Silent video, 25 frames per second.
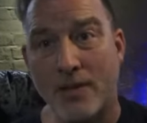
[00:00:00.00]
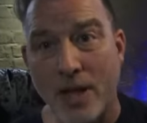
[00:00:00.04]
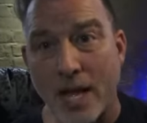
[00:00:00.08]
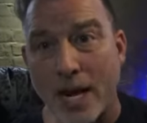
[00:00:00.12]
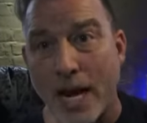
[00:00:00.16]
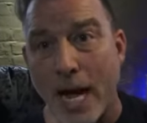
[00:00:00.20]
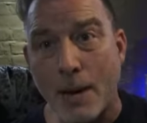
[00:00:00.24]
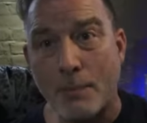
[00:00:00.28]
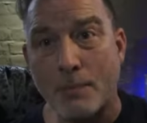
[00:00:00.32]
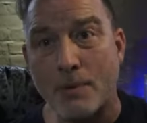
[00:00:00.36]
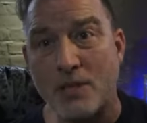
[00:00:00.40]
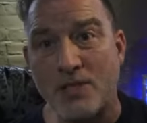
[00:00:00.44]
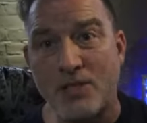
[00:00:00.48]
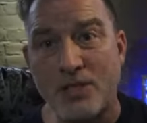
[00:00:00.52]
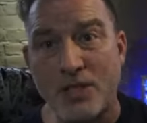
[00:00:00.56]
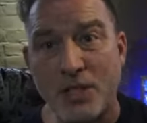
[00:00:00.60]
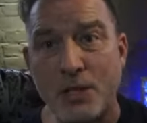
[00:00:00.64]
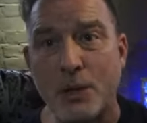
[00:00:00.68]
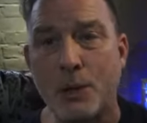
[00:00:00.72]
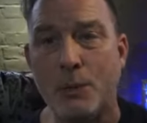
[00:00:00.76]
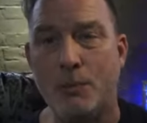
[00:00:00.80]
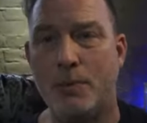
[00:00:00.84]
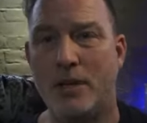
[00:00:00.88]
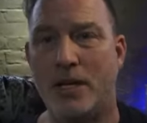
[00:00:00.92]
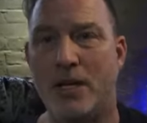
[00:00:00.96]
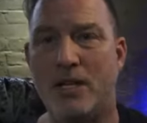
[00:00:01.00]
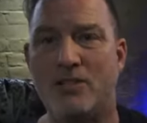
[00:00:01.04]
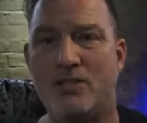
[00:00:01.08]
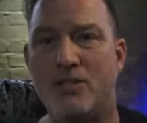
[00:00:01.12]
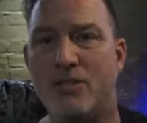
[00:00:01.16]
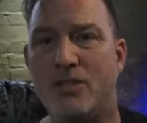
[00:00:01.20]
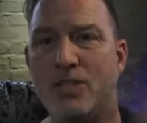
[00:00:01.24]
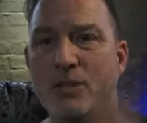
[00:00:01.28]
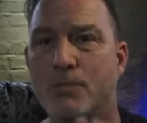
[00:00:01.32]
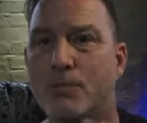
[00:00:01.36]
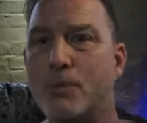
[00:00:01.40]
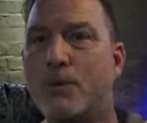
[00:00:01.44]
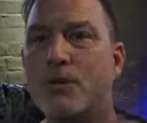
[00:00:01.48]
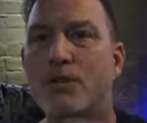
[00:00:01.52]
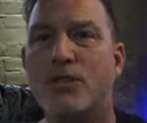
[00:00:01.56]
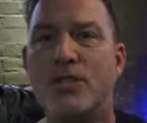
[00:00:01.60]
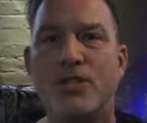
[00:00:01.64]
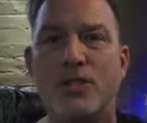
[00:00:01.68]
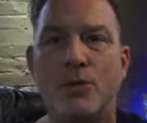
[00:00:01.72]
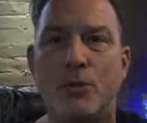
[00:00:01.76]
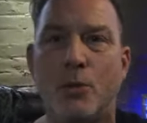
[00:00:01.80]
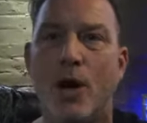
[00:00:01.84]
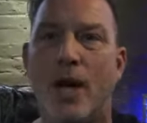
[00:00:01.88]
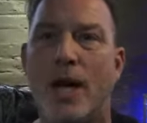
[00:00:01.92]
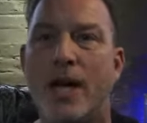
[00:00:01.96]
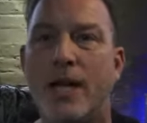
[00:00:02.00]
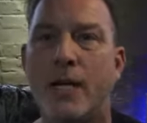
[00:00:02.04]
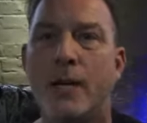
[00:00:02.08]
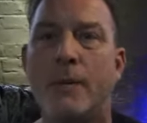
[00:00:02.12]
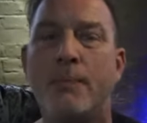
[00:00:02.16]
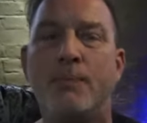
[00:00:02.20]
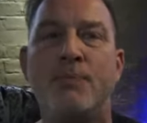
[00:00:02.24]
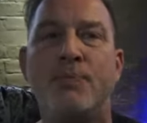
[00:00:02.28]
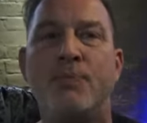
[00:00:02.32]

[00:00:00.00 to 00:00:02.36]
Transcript: That happens too because the dispersion is wide.